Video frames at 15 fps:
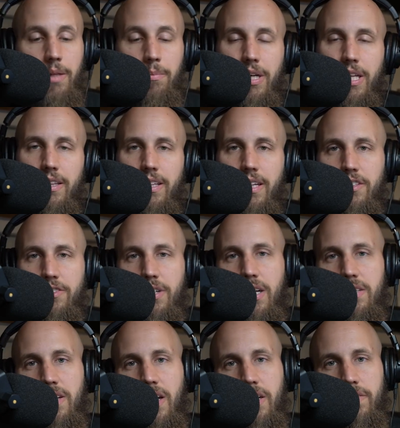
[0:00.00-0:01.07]
many things are
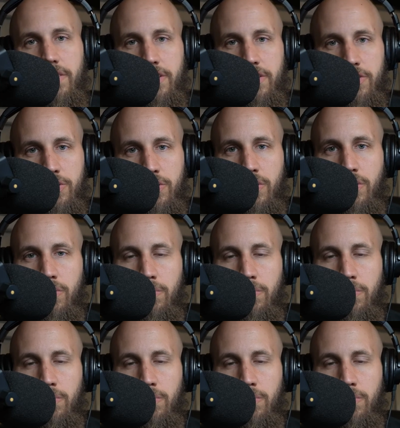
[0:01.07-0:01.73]
outside of your control,